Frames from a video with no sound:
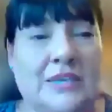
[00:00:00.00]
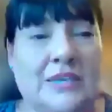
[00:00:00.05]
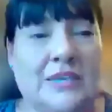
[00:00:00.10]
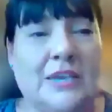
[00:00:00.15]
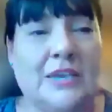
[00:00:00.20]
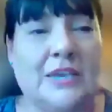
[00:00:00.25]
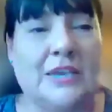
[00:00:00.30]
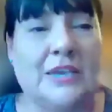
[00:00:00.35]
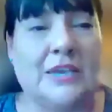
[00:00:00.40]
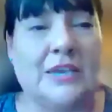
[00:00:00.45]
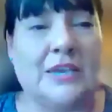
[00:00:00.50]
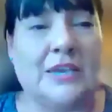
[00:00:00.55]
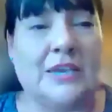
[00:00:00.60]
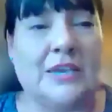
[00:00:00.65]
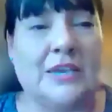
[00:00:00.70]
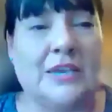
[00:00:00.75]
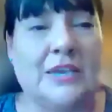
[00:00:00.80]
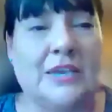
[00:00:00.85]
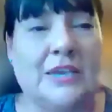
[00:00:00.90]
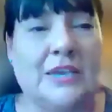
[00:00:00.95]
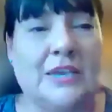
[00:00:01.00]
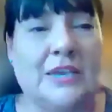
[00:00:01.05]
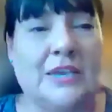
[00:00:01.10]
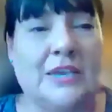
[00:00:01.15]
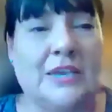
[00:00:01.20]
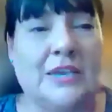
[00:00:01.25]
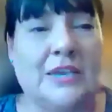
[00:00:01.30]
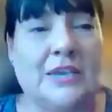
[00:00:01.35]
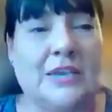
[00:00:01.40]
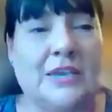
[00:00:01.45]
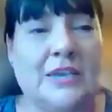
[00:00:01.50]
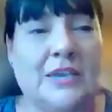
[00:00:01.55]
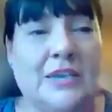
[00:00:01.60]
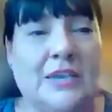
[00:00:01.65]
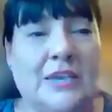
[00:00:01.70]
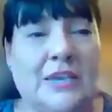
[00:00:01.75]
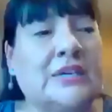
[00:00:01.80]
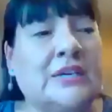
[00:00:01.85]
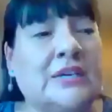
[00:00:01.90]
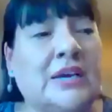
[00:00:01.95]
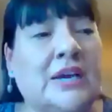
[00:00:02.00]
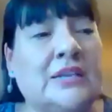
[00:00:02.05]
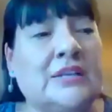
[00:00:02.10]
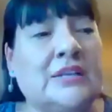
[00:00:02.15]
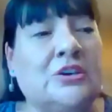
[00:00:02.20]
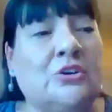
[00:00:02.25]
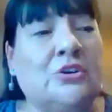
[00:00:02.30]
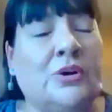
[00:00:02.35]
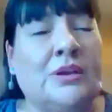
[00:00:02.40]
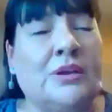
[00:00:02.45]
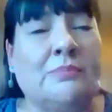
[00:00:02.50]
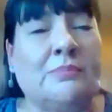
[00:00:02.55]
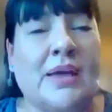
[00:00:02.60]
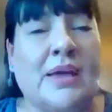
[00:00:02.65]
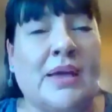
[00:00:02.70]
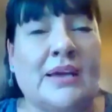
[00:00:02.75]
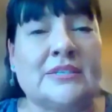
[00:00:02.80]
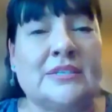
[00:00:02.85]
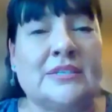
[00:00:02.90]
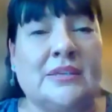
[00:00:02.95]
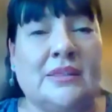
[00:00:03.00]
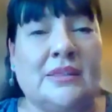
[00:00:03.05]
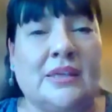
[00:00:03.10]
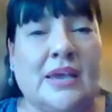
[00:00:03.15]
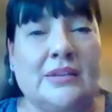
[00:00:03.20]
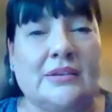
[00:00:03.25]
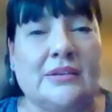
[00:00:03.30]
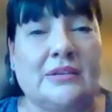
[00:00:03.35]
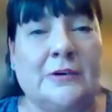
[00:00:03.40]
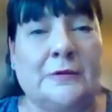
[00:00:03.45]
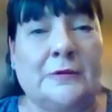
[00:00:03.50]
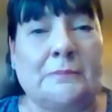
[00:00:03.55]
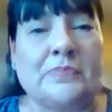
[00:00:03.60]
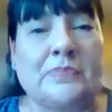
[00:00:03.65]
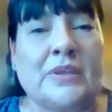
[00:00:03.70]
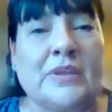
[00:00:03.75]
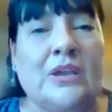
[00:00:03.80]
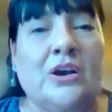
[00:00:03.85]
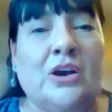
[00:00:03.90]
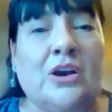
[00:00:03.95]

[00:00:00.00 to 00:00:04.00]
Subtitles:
And it's just really kind of going back to that.